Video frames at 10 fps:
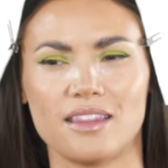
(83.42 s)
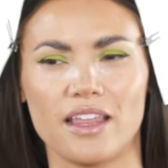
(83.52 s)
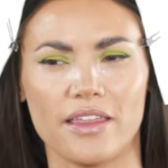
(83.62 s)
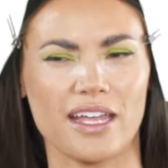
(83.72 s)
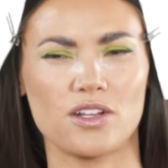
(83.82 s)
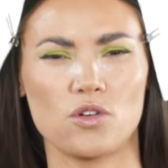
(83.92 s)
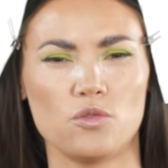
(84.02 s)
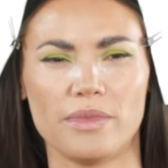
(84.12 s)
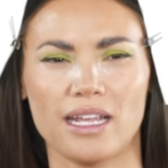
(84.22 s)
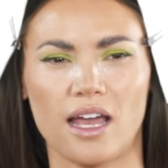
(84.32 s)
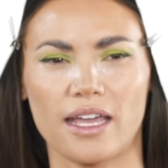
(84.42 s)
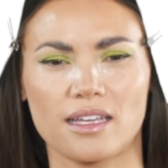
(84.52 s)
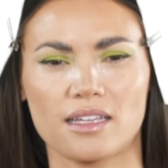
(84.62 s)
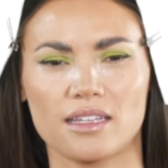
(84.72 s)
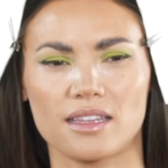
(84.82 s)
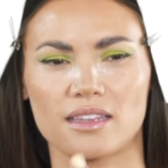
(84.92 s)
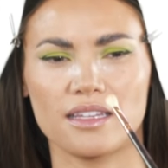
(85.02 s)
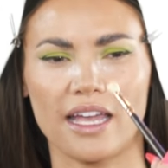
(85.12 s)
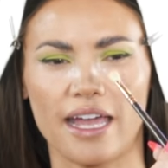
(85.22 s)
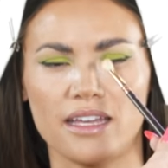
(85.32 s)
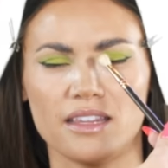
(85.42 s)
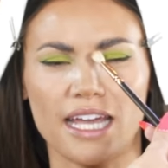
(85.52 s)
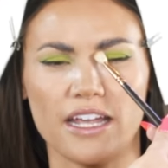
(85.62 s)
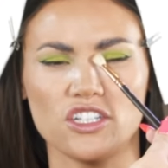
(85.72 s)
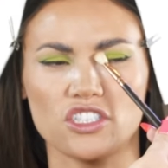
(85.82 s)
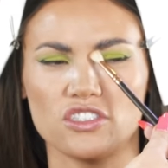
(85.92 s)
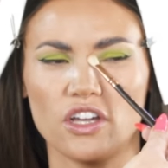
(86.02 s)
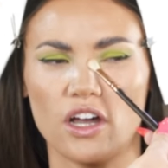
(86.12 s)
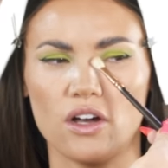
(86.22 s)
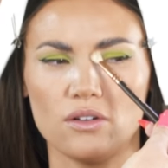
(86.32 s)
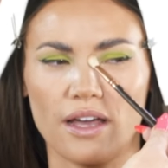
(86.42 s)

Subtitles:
That they call me like the Asian girl.